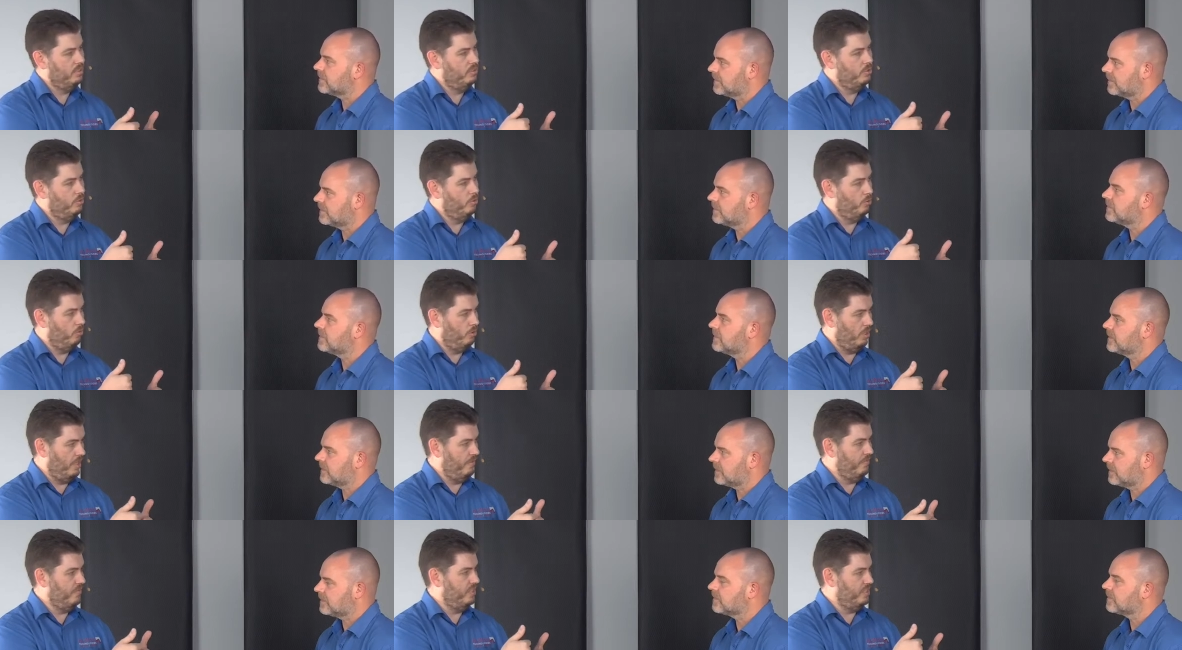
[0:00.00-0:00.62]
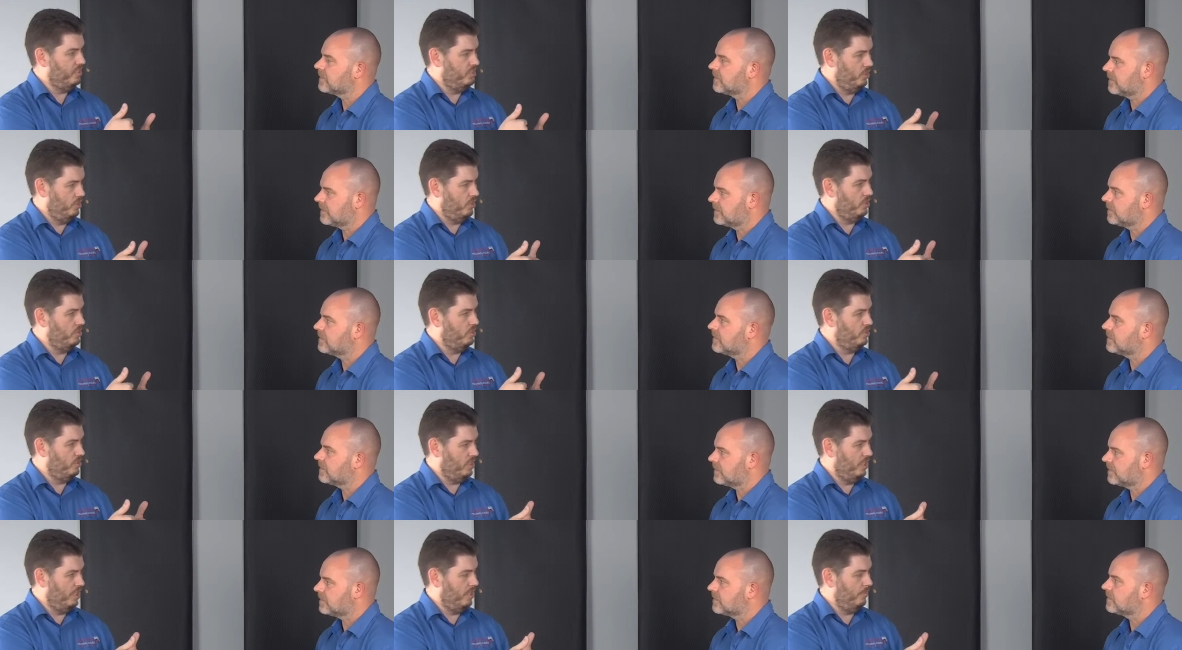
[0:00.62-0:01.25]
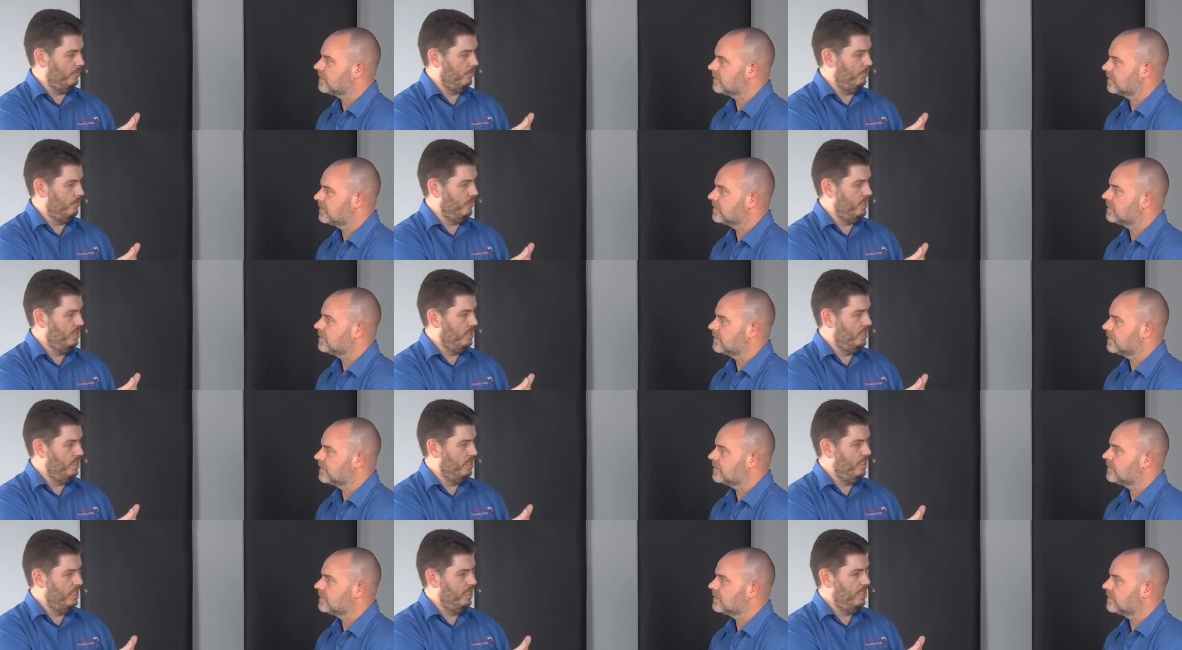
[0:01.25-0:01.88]
Speaker 1: to arrive at certain time
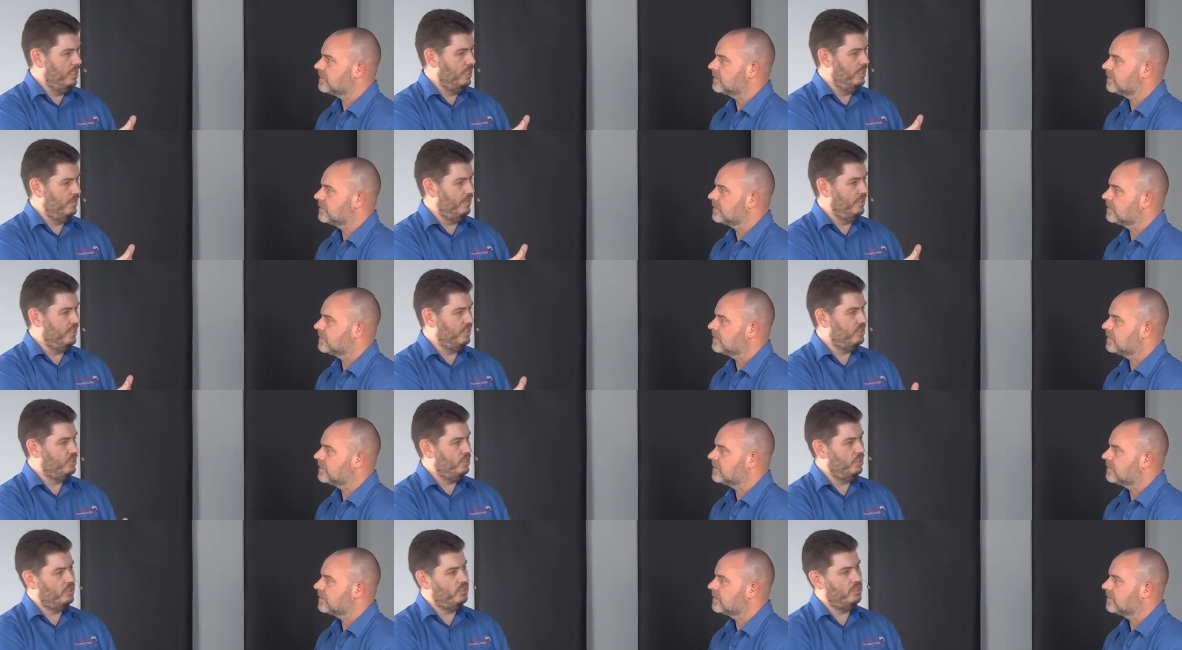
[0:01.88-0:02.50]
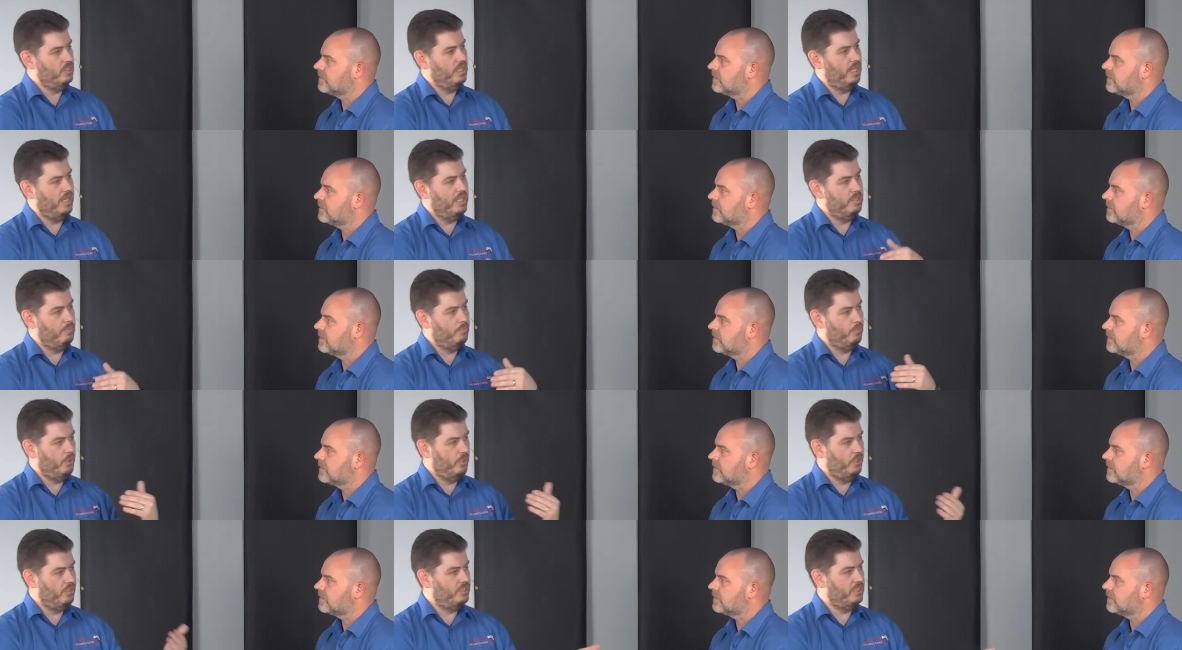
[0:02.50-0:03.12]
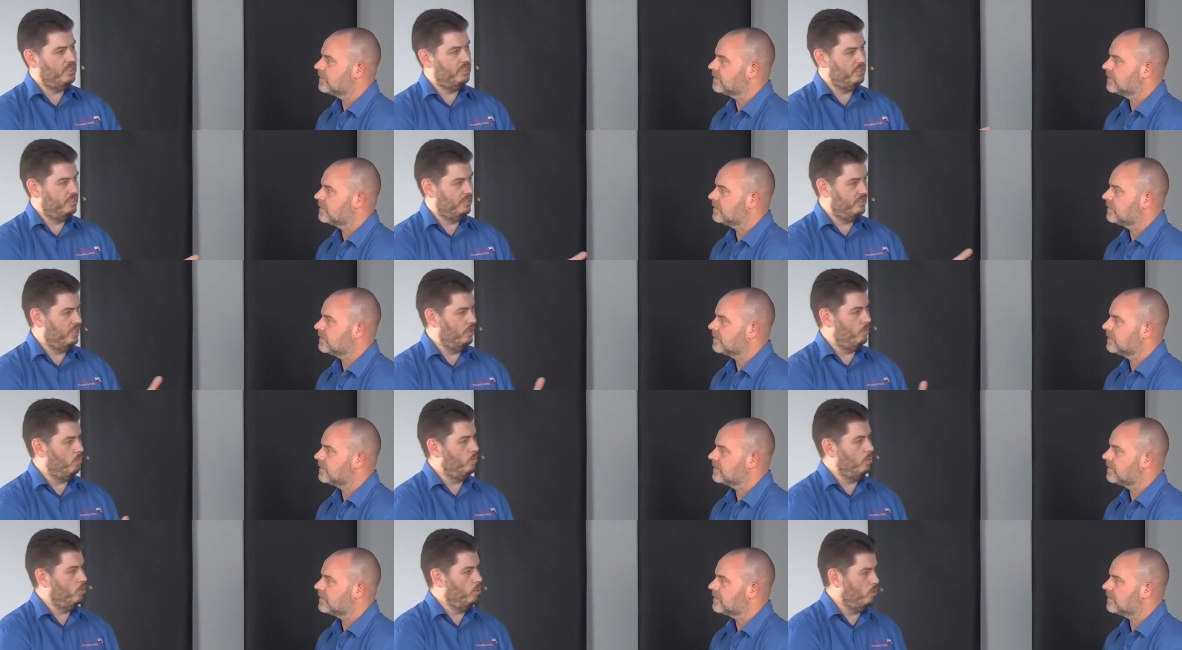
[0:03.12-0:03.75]
there's certain other processes
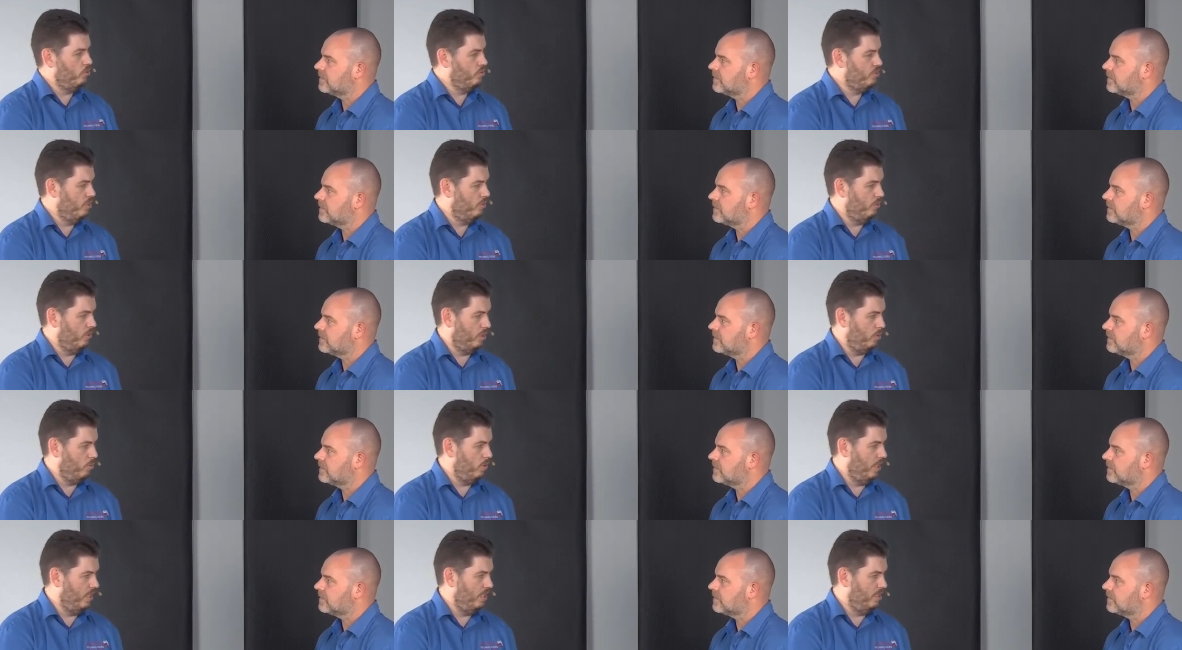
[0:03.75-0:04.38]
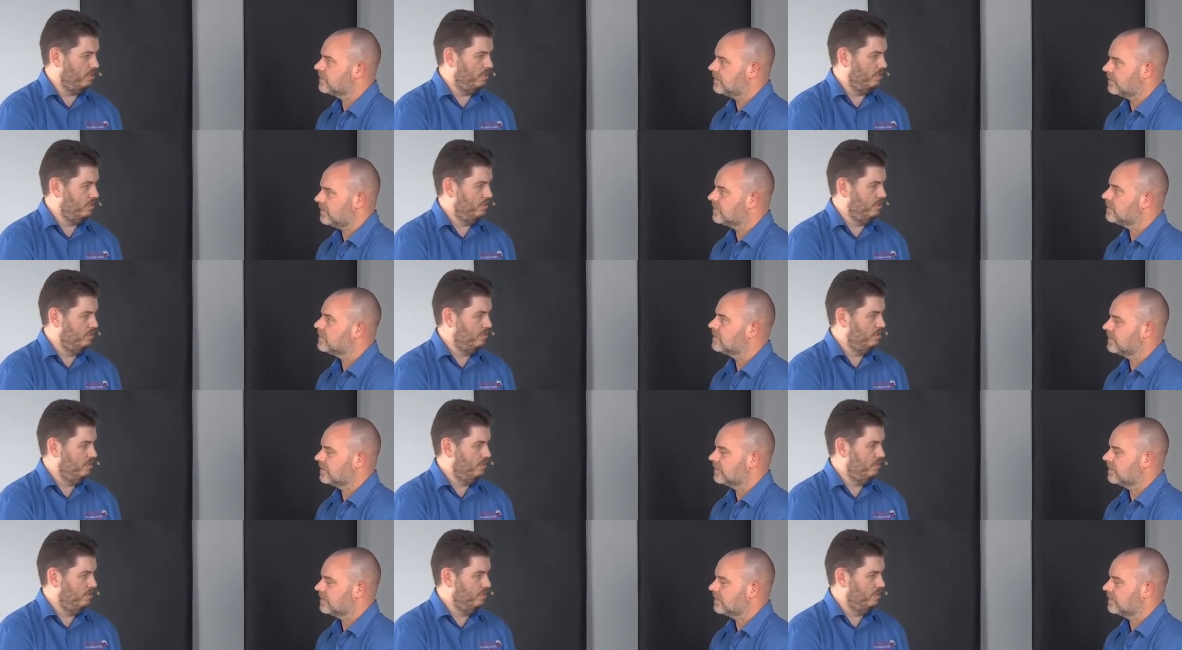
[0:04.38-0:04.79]
that are also required,